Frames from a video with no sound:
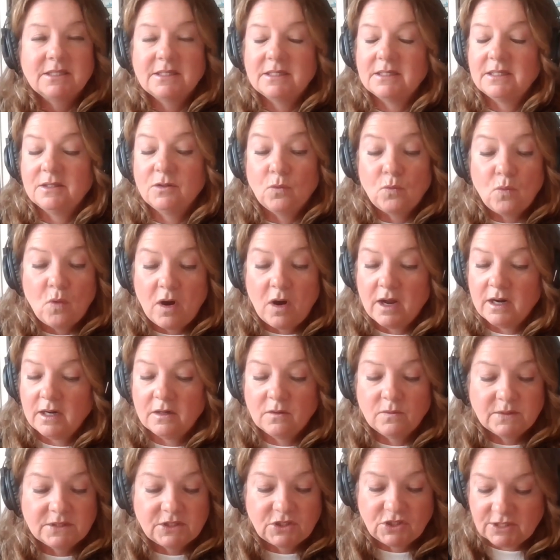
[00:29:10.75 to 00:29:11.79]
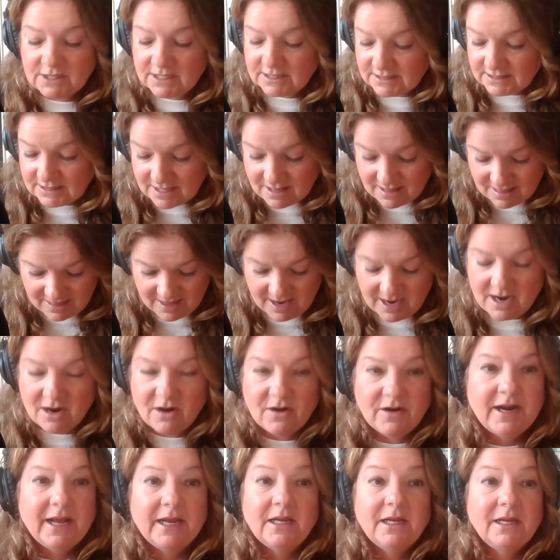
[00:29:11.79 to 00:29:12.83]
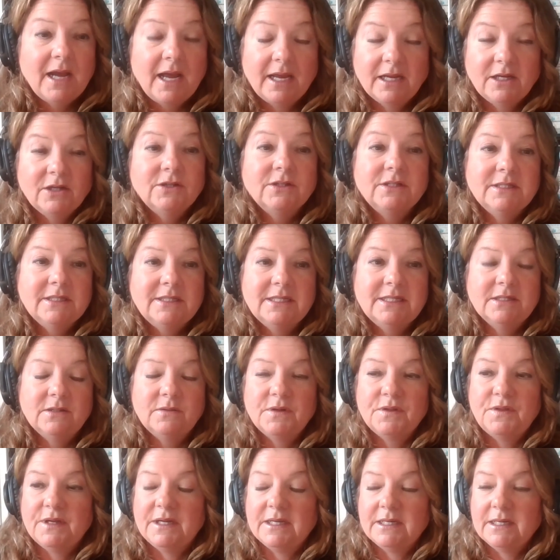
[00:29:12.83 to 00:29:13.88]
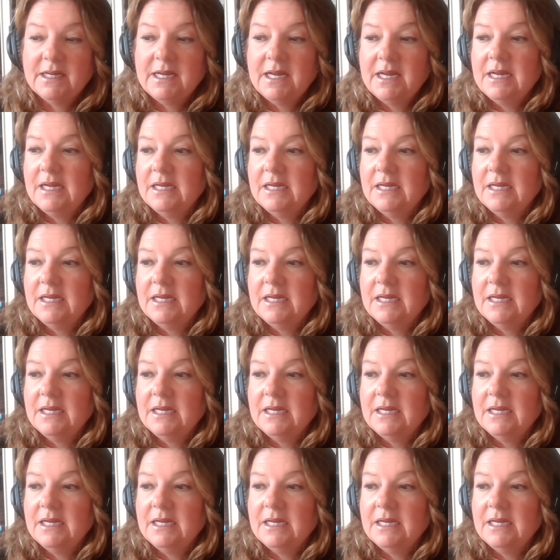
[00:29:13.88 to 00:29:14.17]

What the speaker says: the water was just there and I couldn't deal with it.